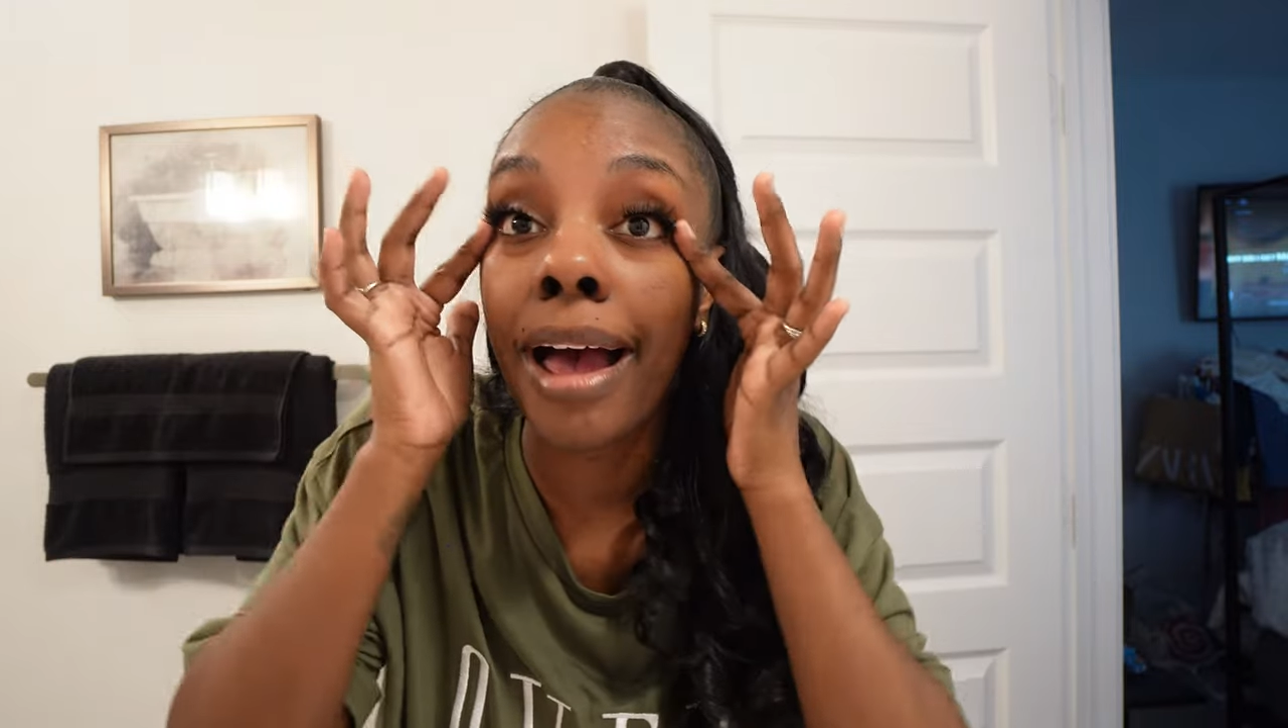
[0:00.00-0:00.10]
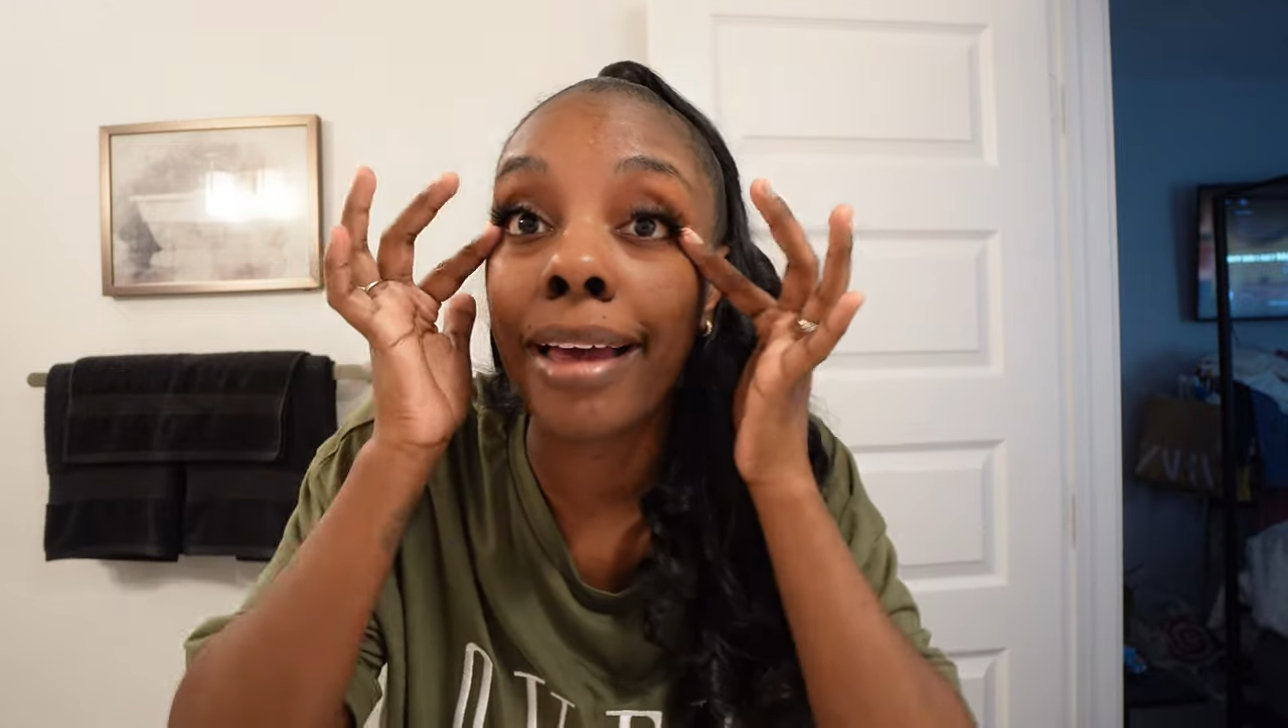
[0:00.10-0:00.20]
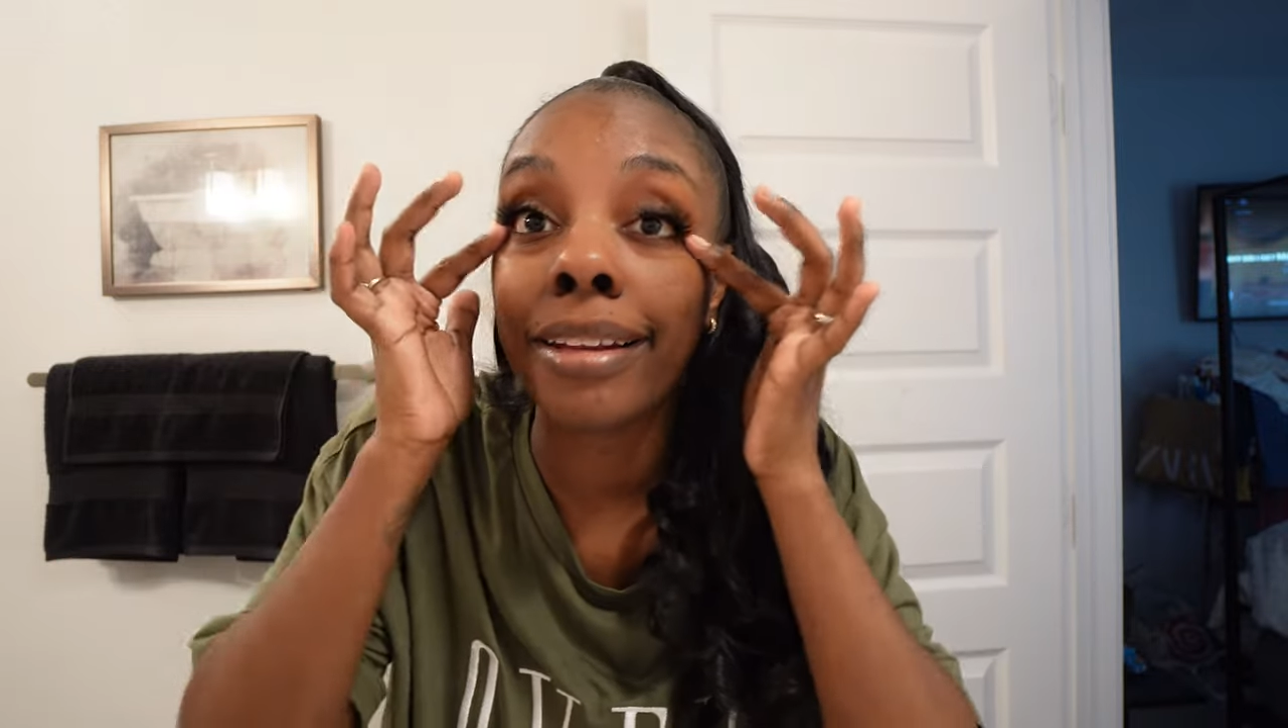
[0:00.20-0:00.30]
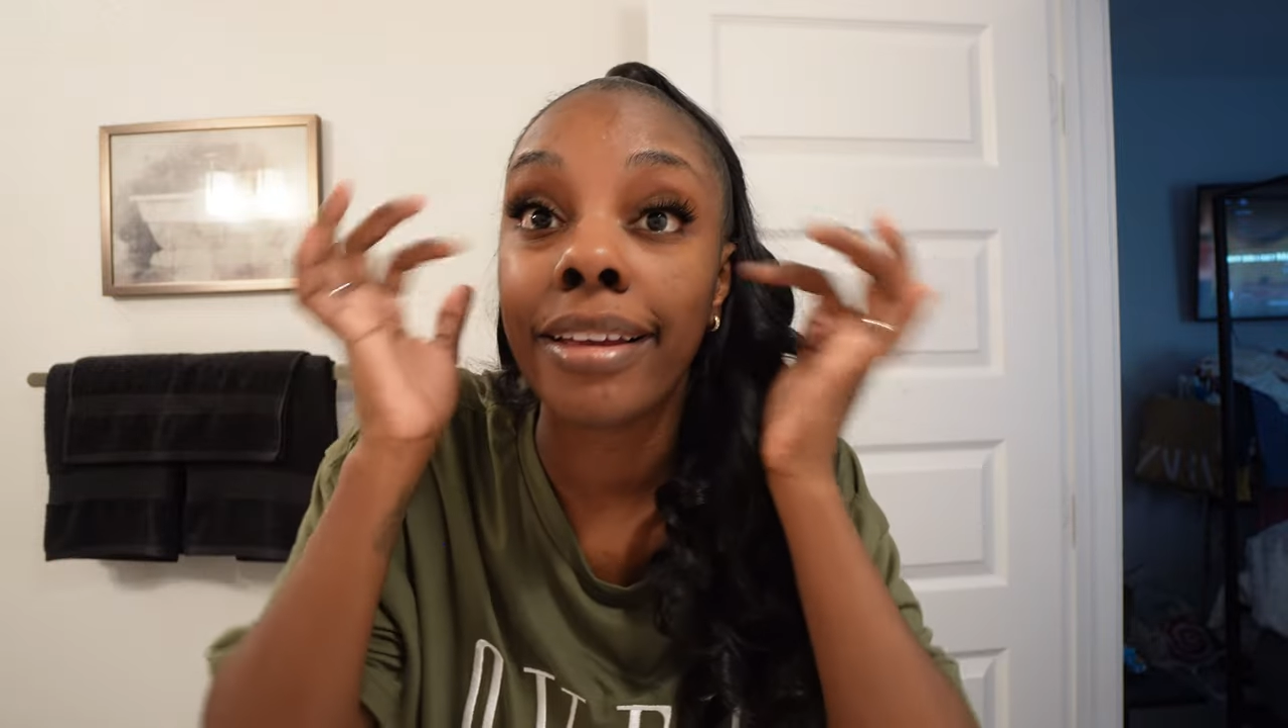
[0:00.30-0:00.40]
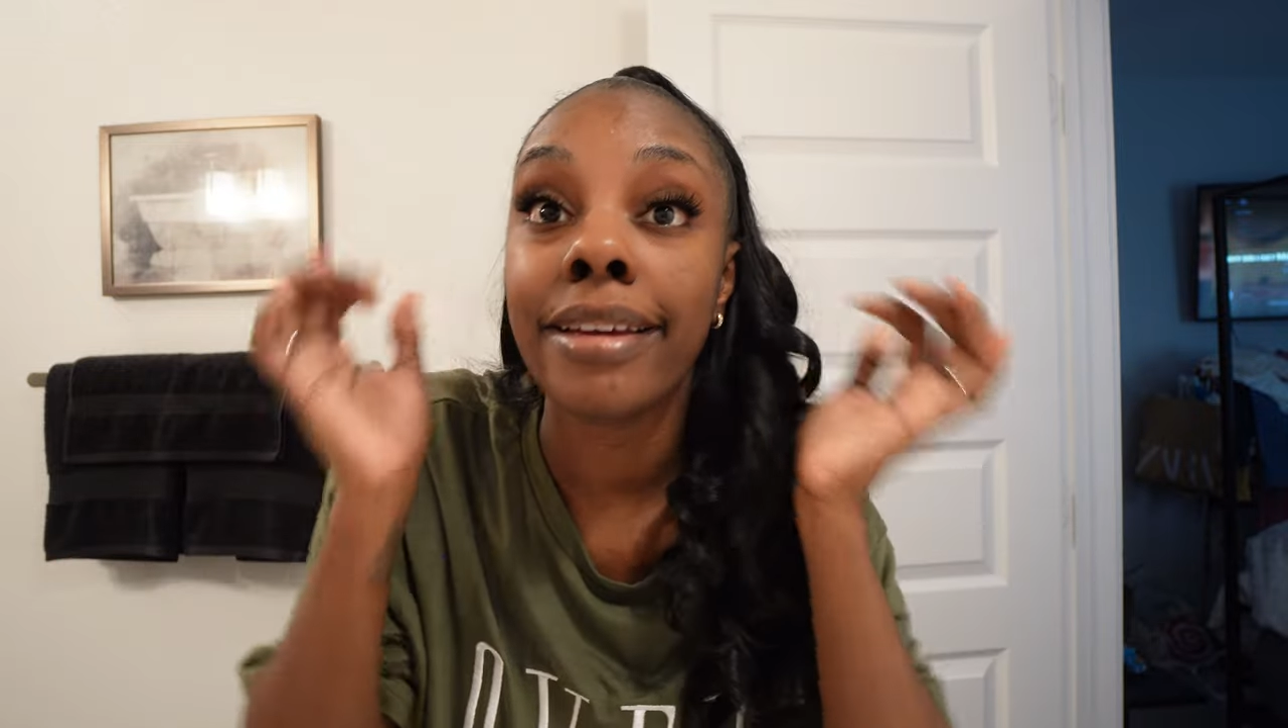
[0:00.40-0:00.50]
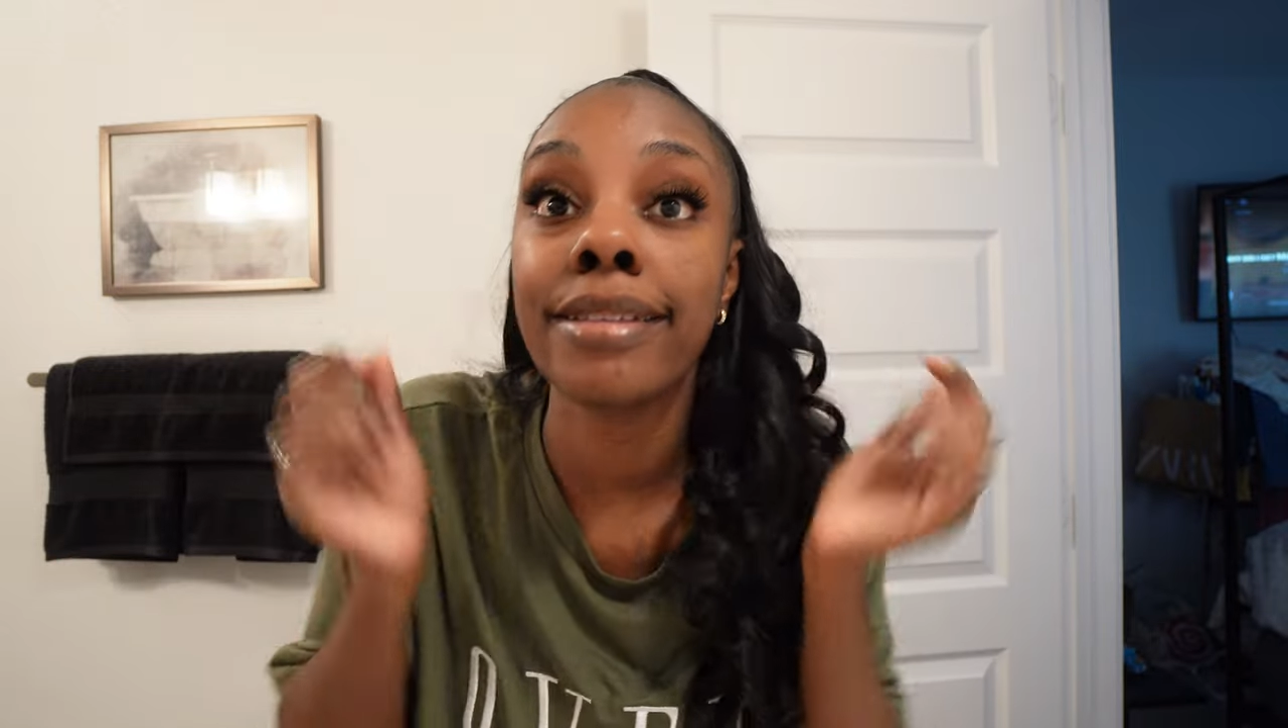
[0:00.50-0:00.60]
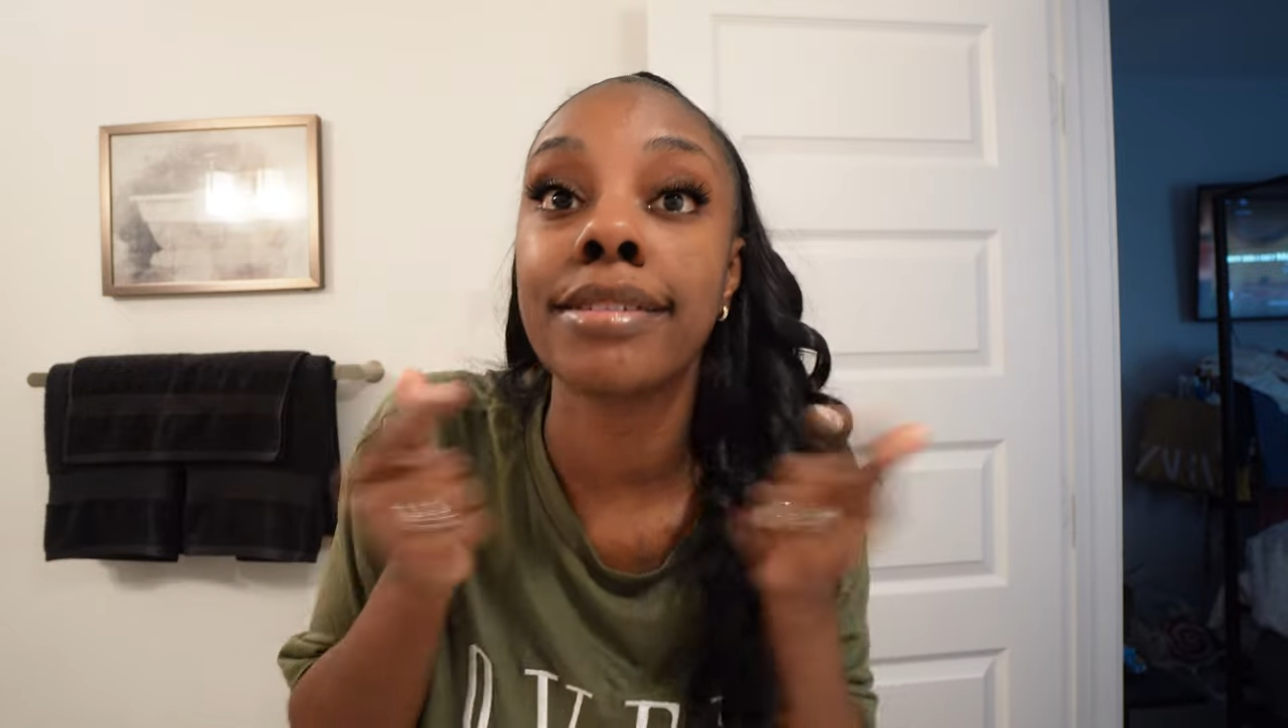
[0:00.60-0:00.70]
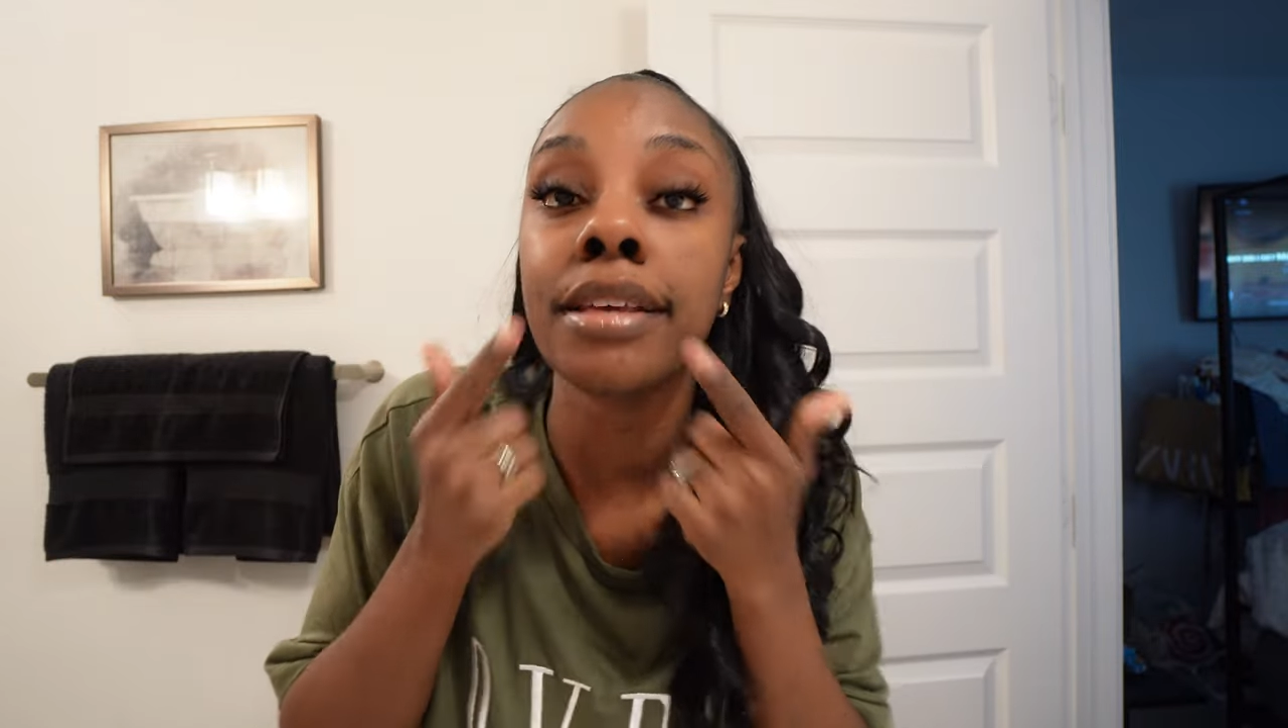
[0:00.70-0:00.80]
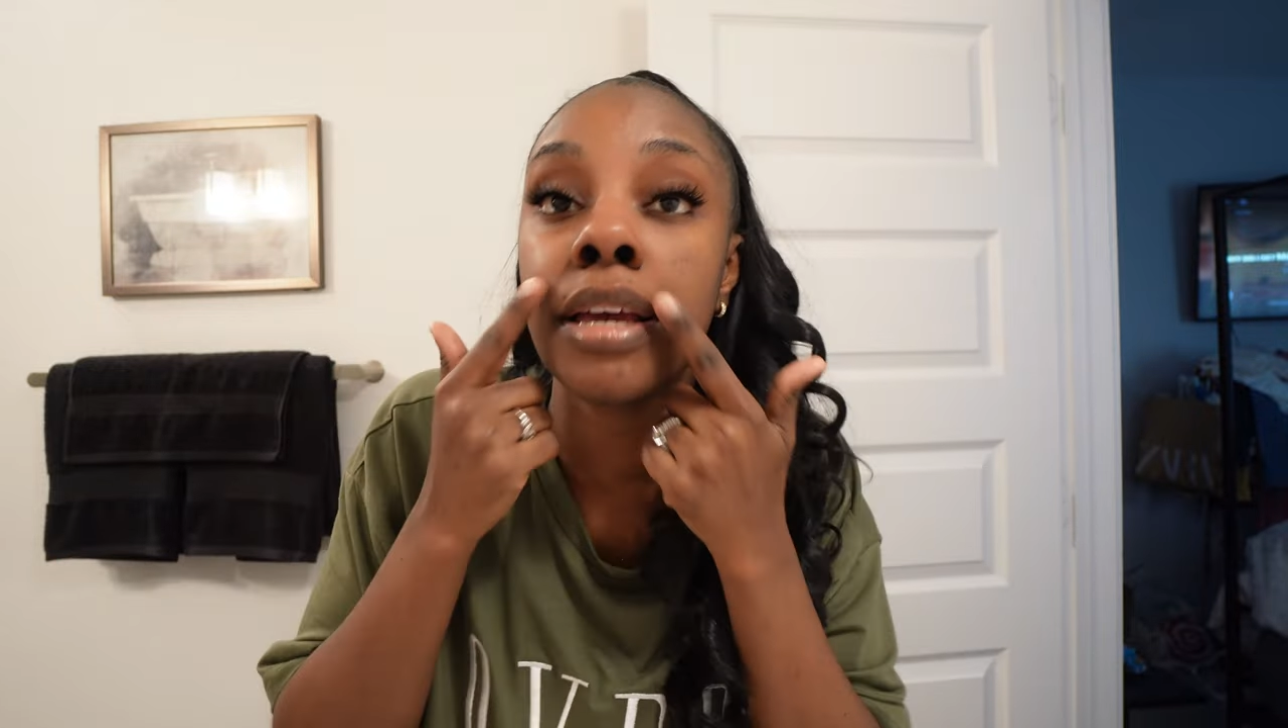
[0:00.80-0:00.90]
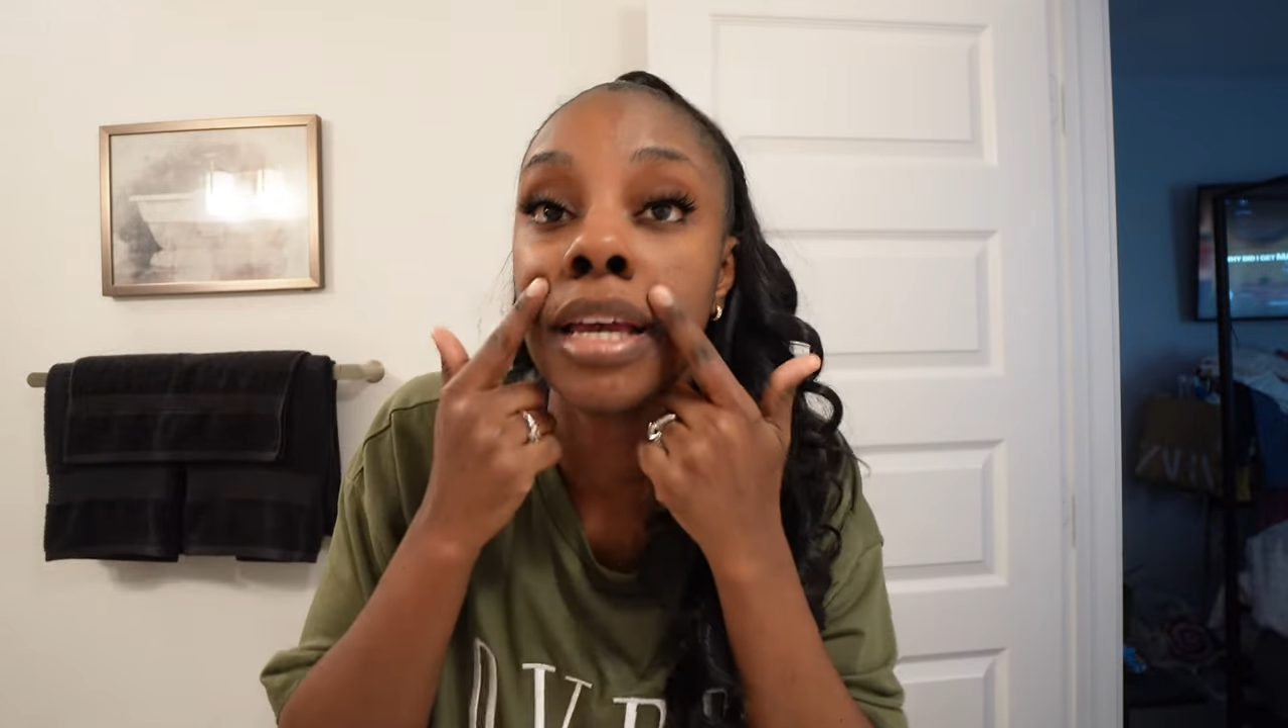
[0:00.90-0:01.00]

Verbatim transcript: eyelids,